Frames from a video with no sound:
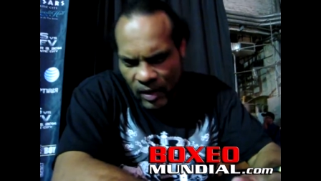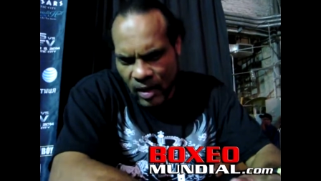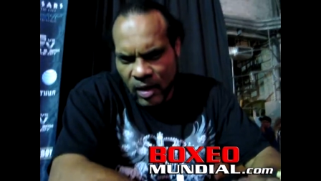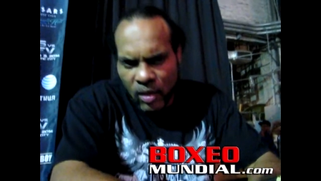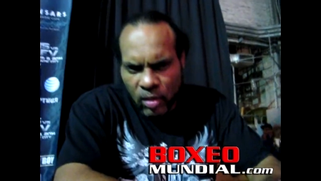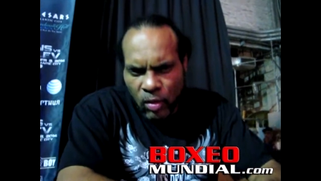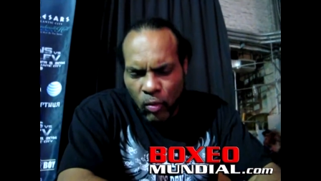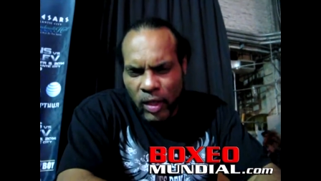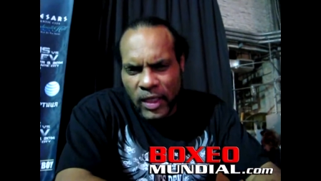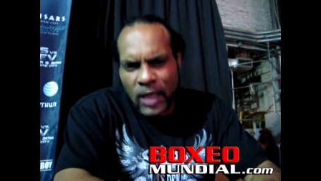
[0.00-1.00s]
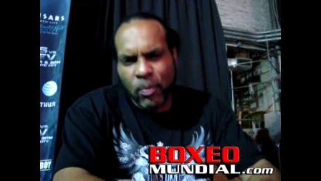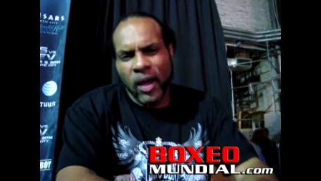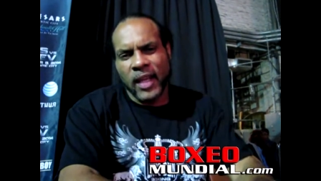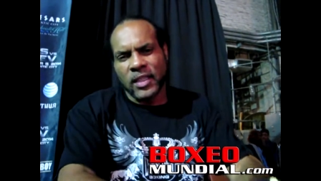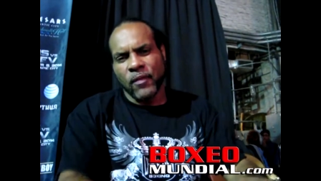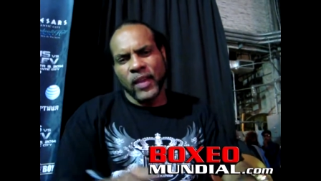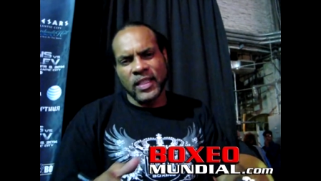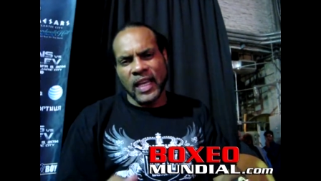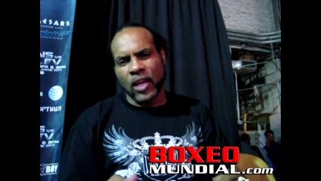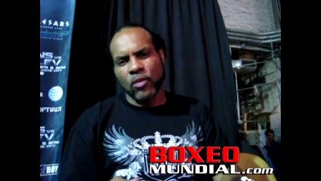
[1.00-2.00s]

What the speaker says: Well, he probably has to defend his title.